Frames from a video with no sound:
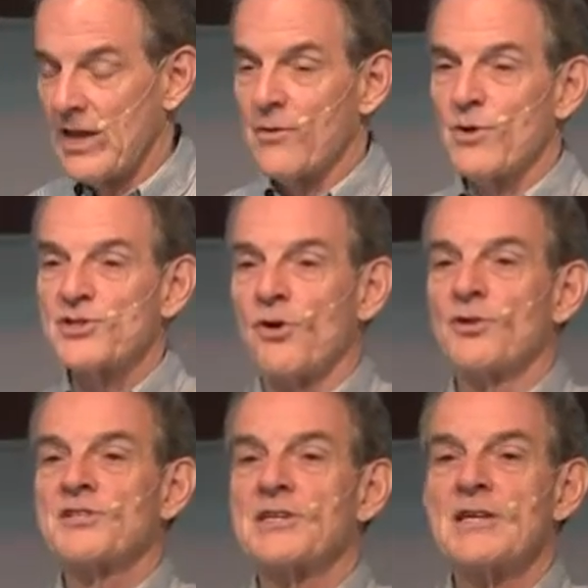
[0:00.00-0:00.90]
It
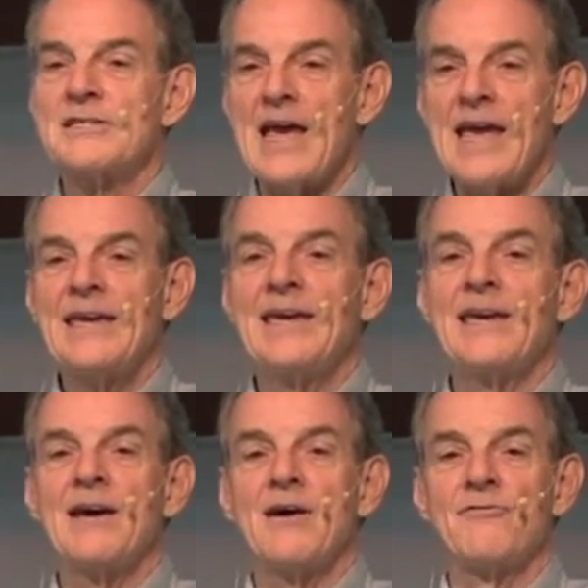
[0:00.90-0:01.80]
results in the
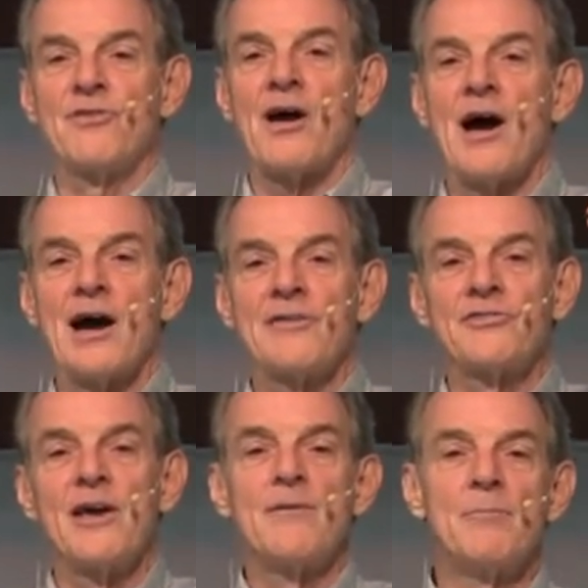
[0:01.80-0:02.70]
taking of
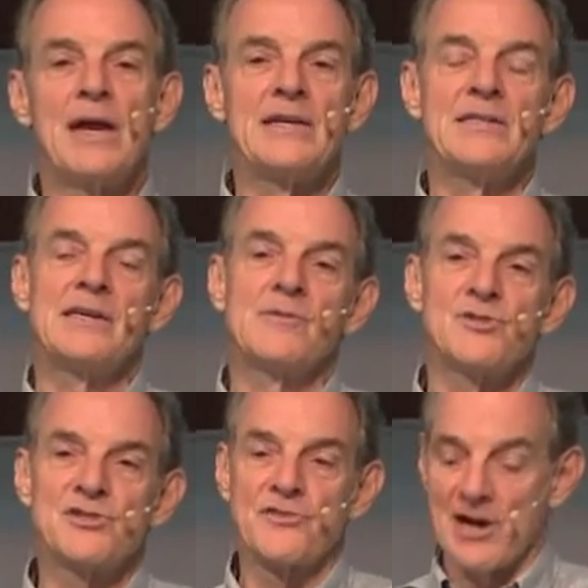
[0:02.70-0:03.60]
lives made in the
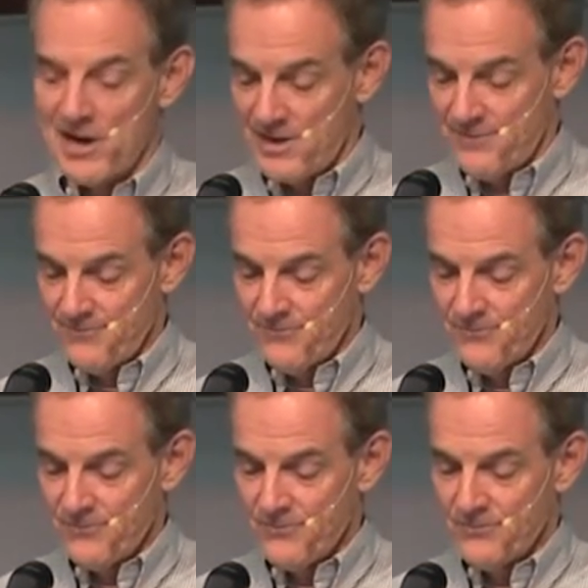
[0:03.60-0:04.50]
image of God.
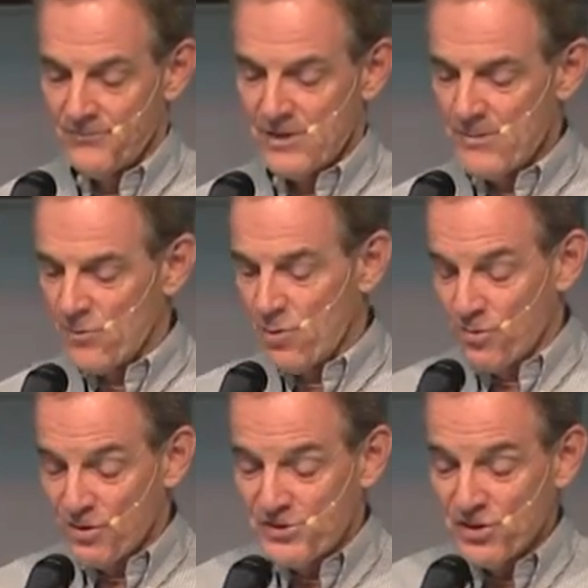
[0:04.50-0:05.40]
I mean,
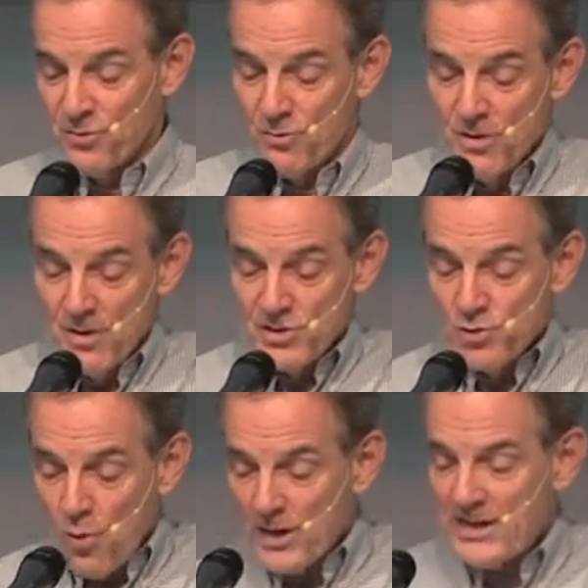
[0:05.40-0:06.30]
World War II,
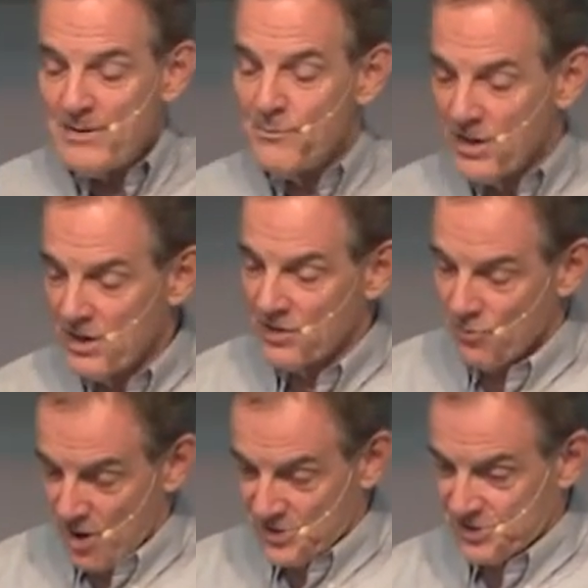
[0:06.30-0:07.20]
20 million
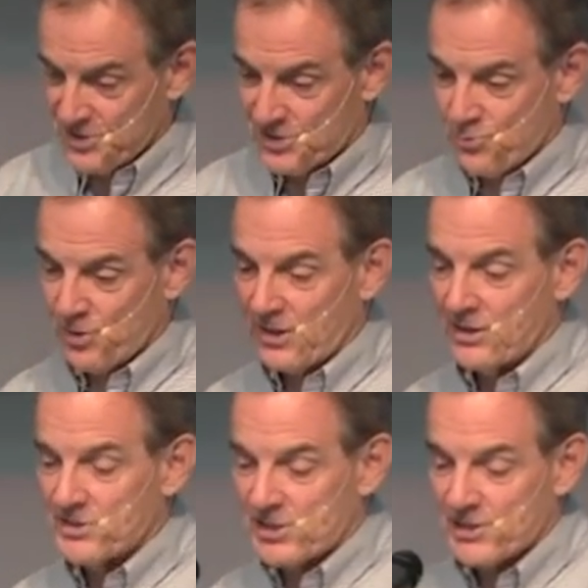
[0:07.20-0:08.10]
Russians were
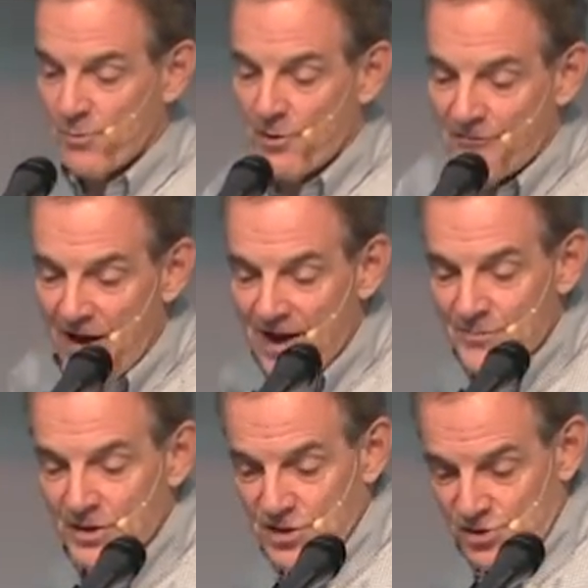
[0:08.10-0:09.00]
killed,
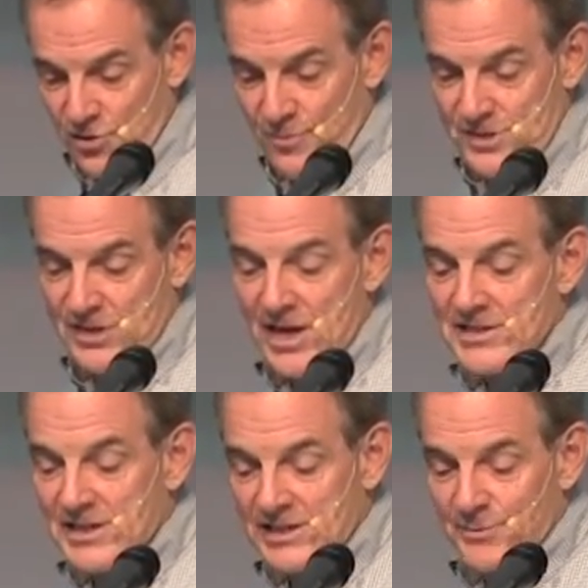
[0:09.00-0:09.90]
6.5 million Germans,
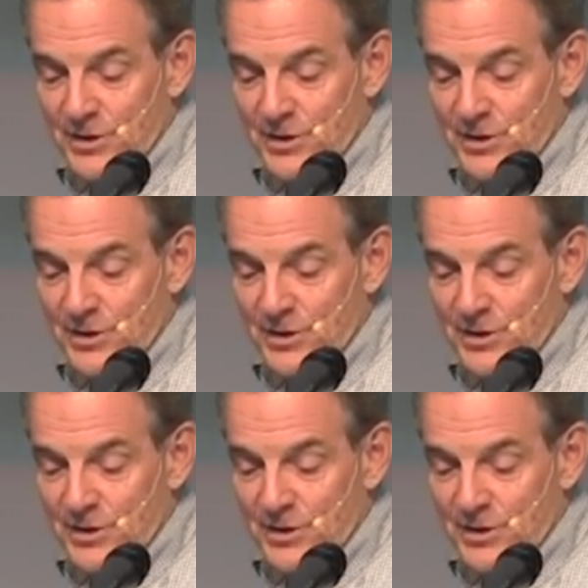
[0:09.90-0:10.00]
6